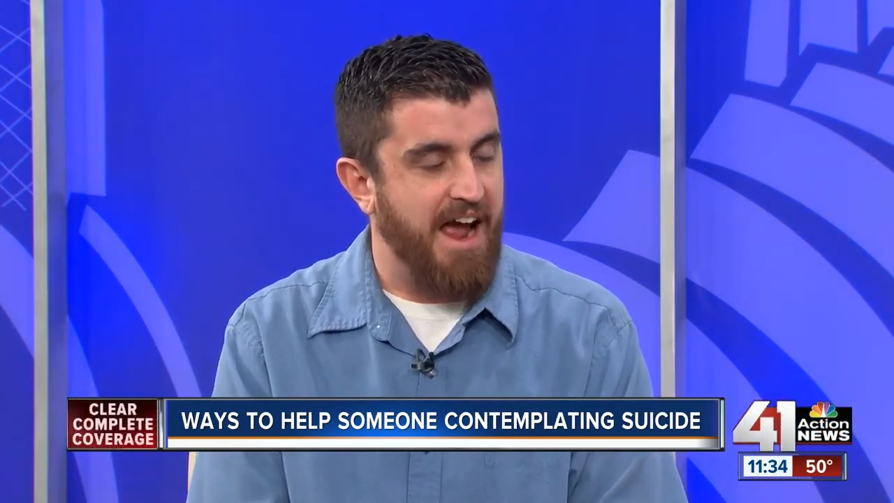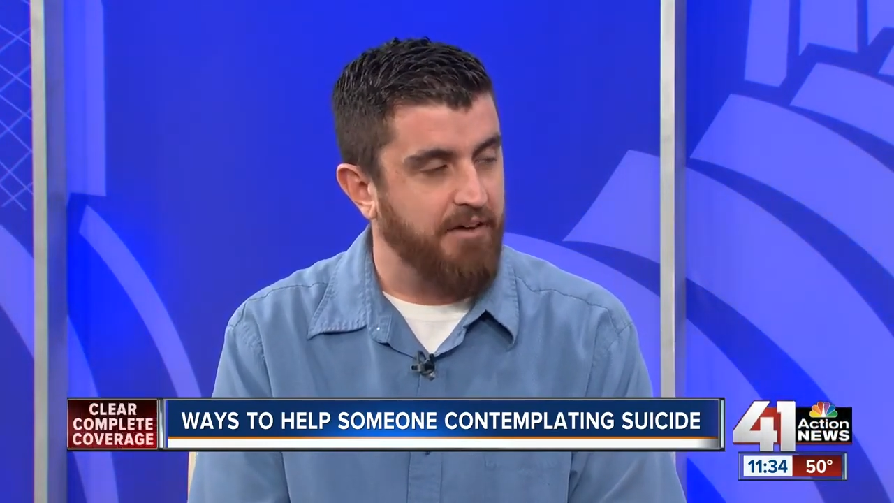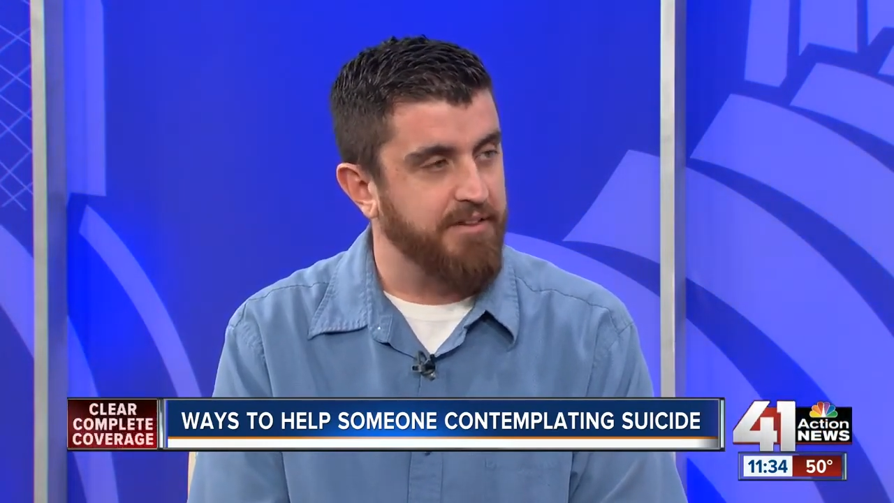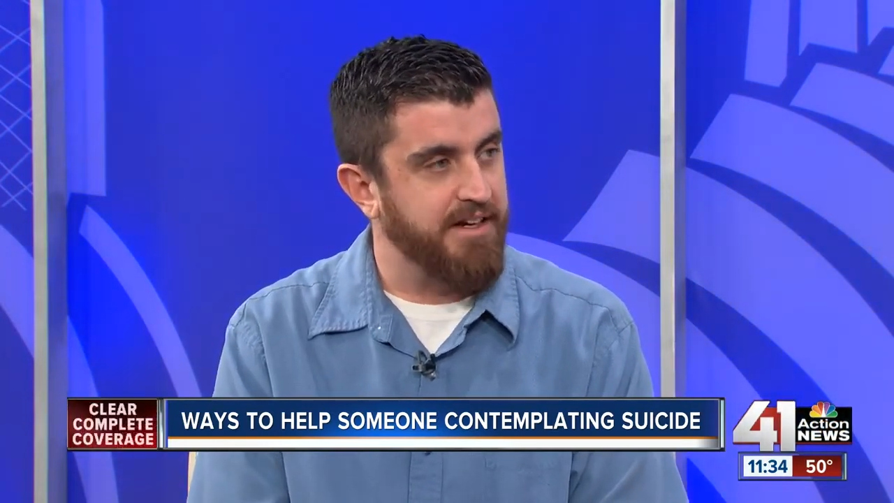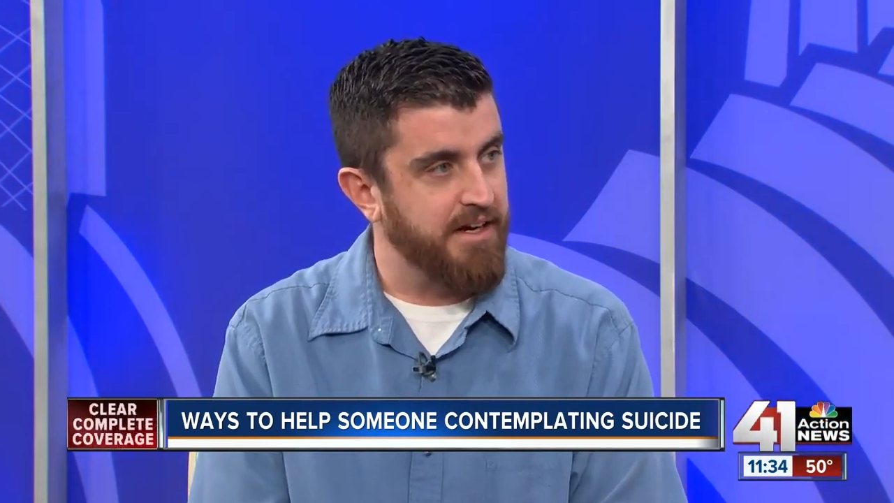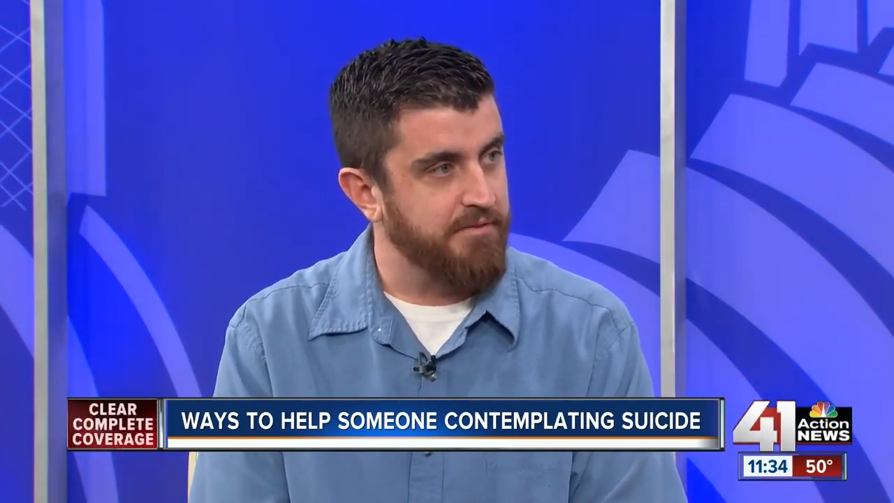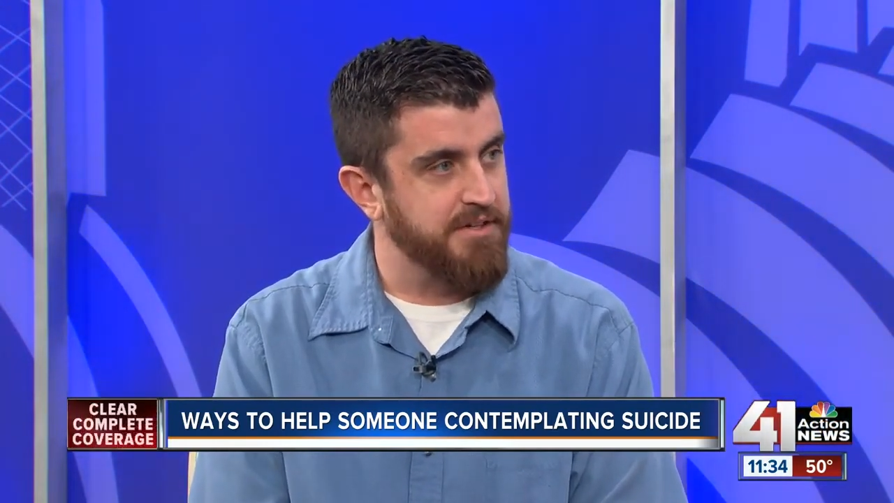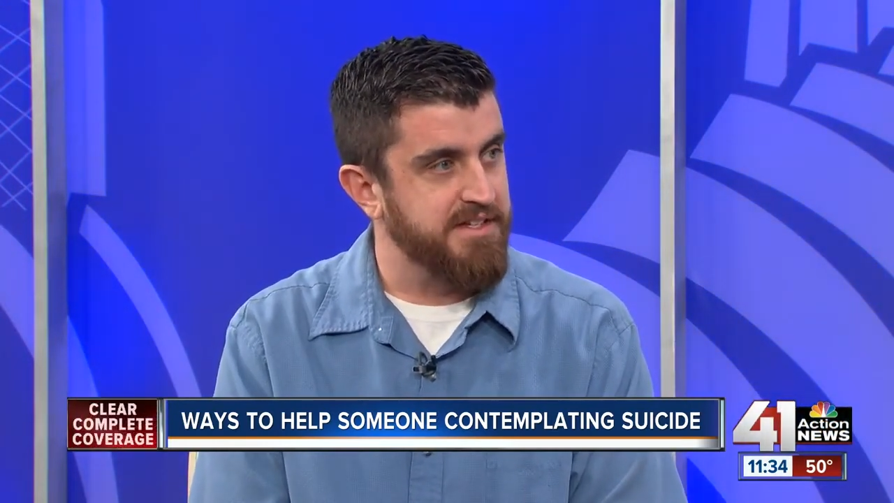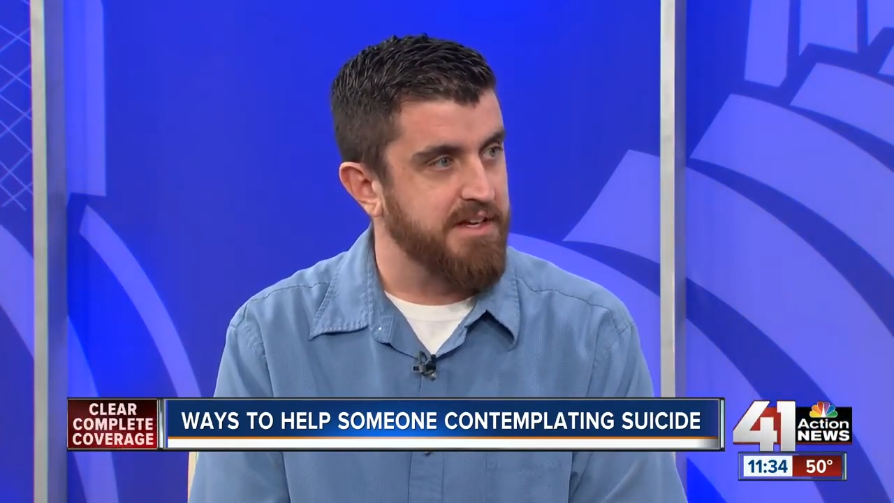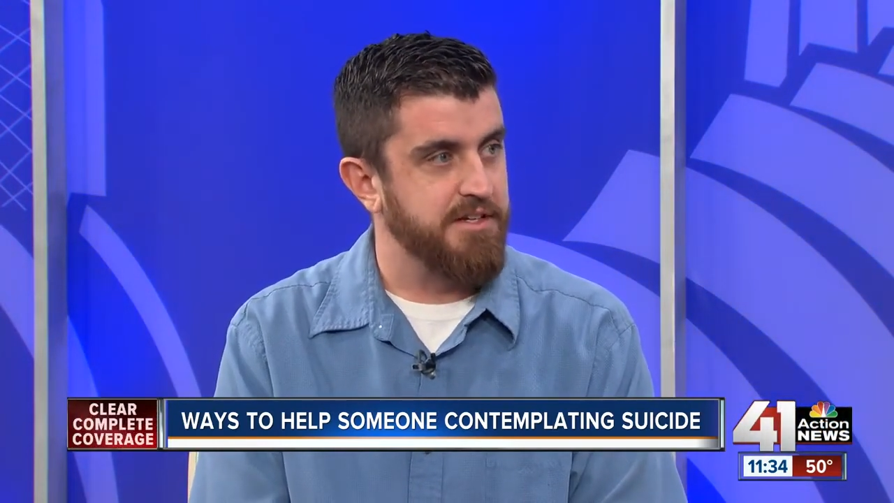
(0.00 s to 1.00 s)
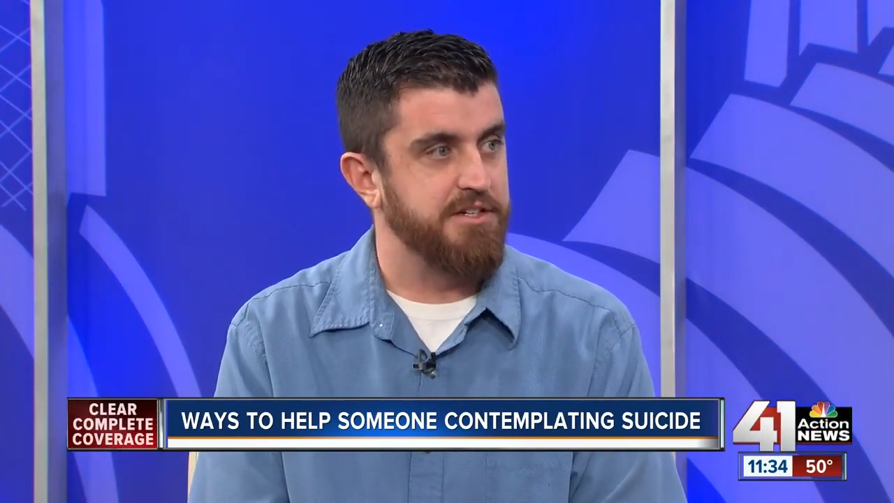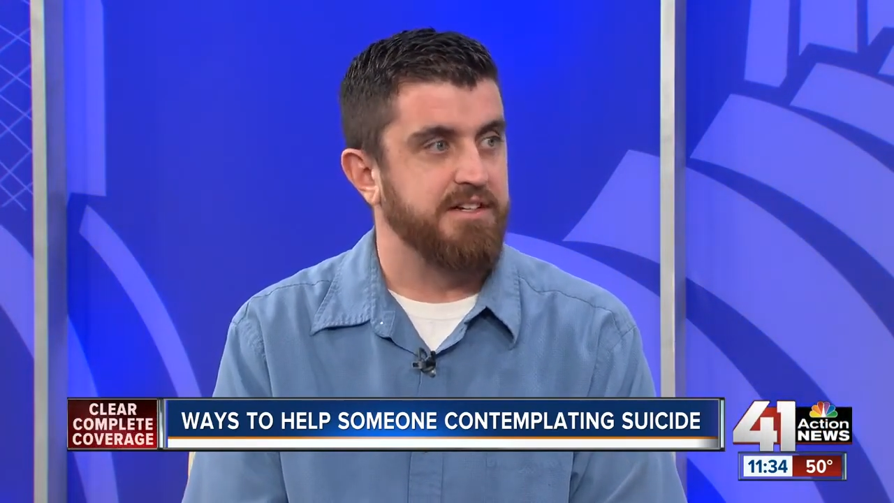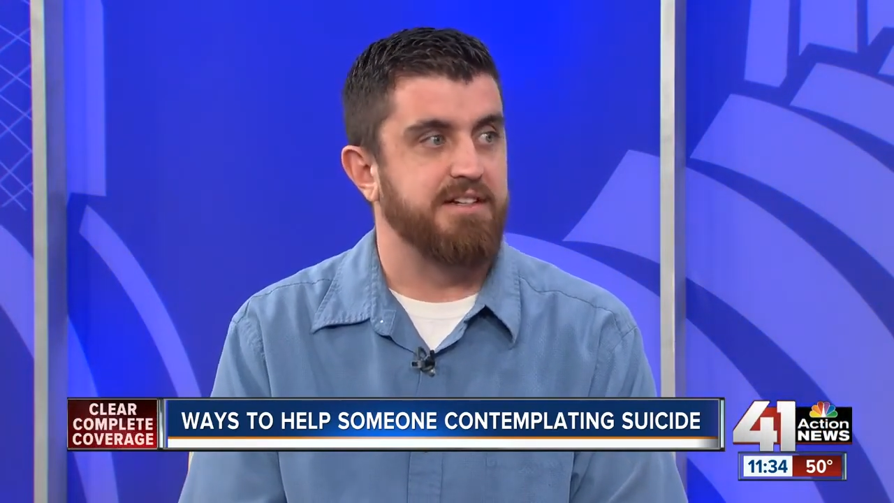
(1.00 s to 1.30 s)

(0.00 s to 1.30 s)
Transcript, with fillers: have the conversation,